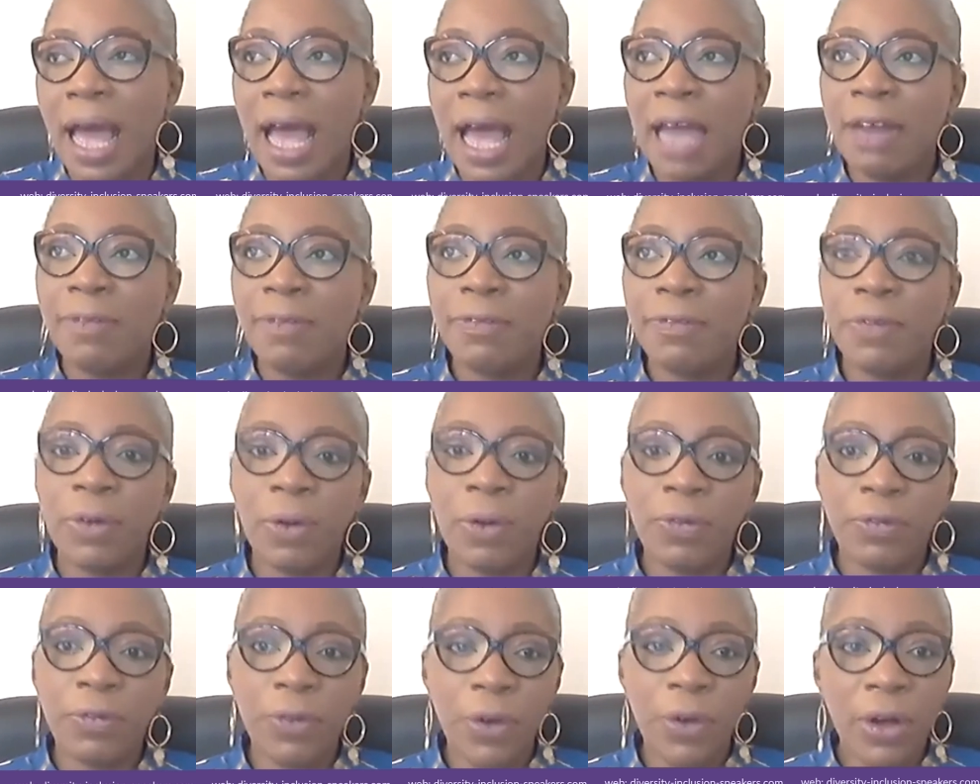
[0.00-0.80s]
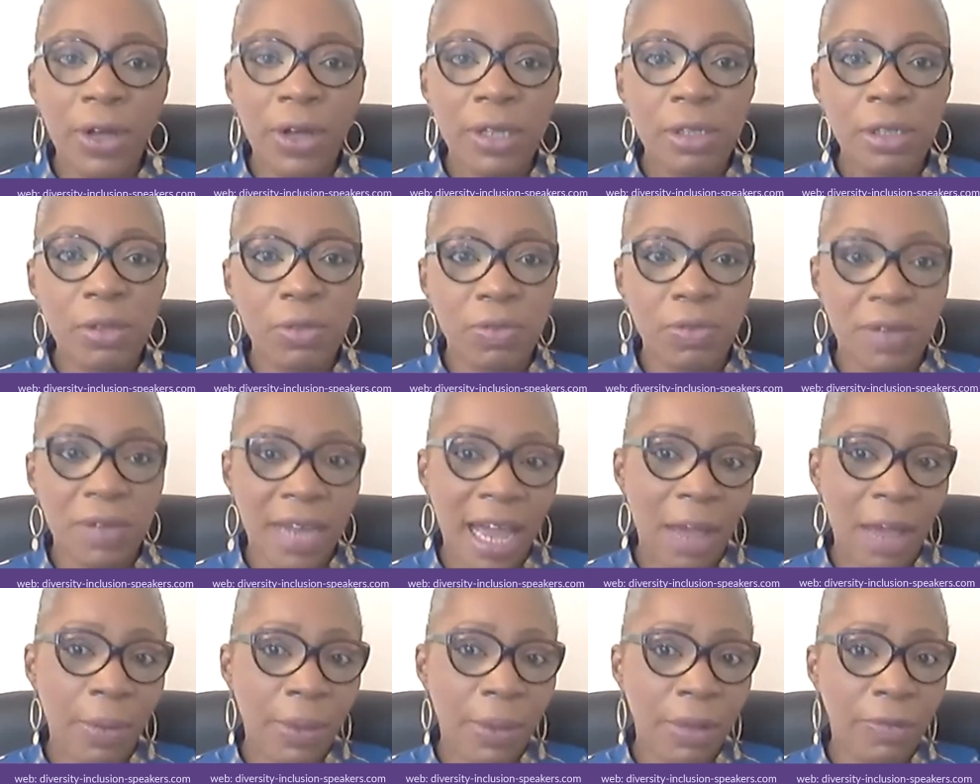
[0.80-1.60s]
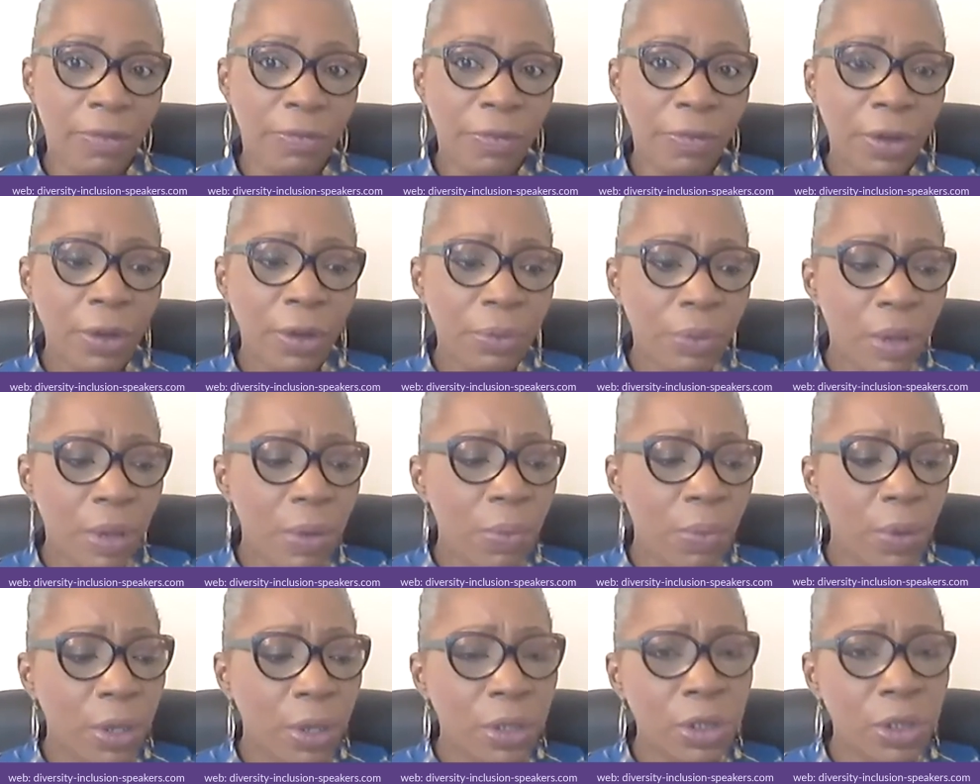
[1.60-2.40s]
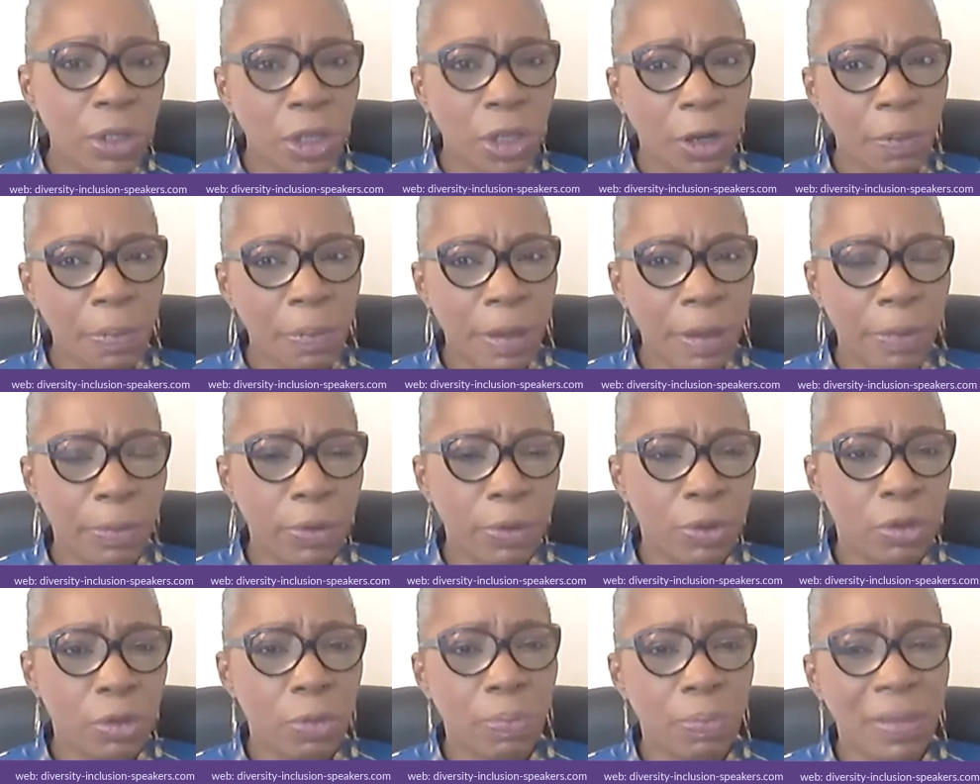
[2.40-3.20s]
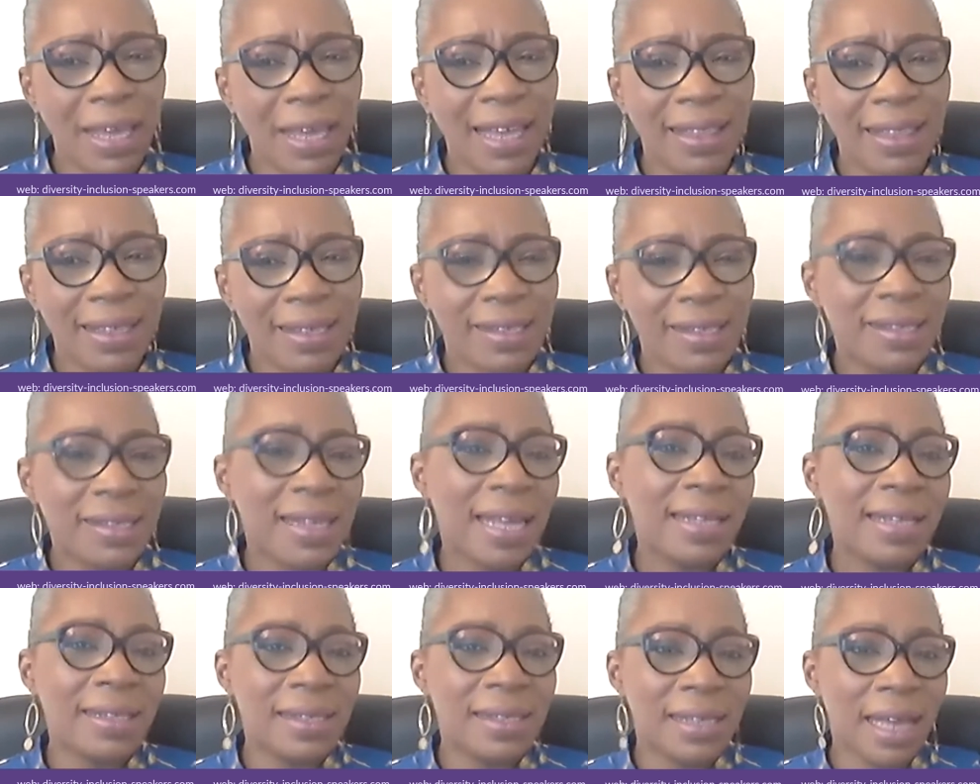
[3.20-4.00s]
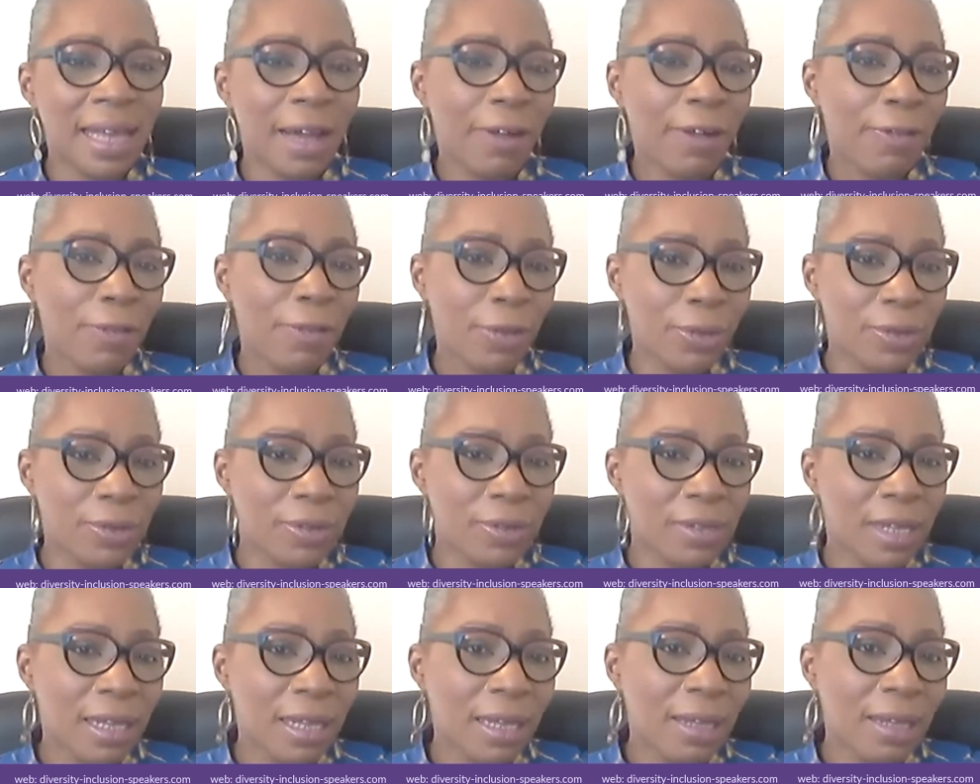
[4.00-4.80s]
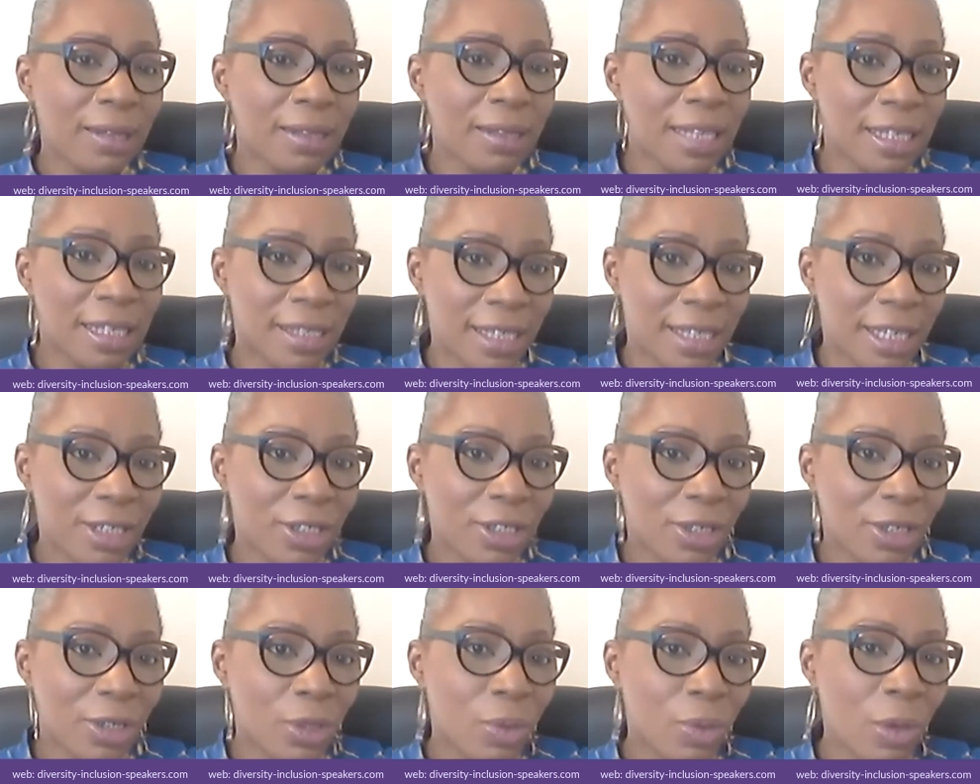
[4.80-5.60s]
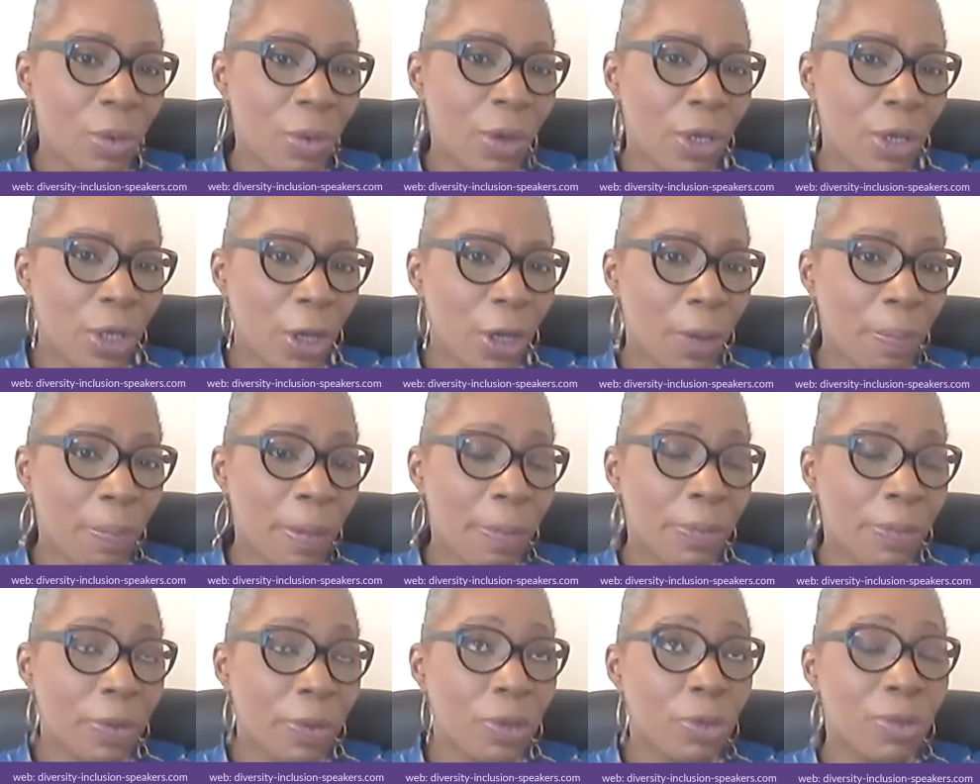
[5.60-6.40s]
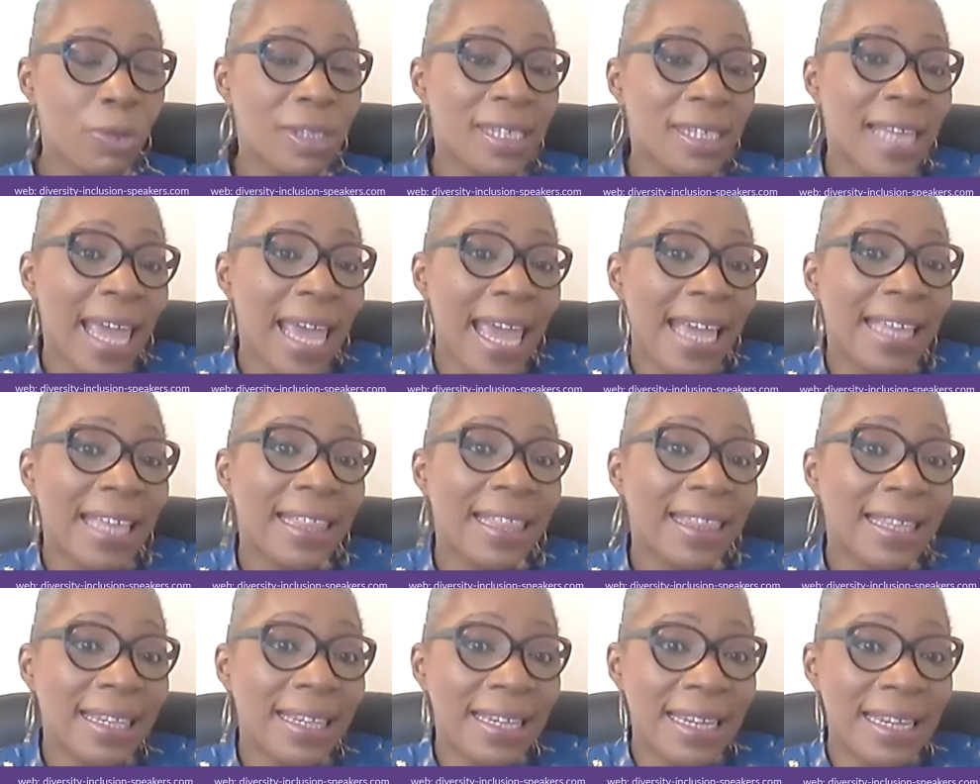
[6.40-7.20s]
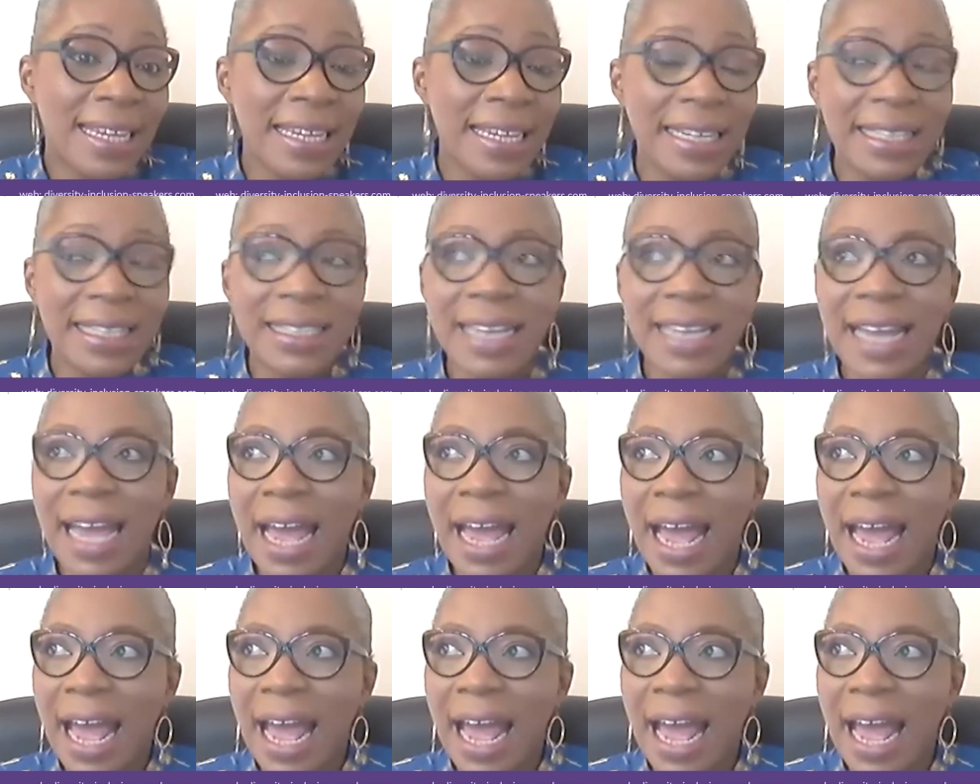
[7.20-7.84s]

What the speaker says: And for us through the iwill Fund, we want young people to be at the center of those decisions. We want young people to take the lead.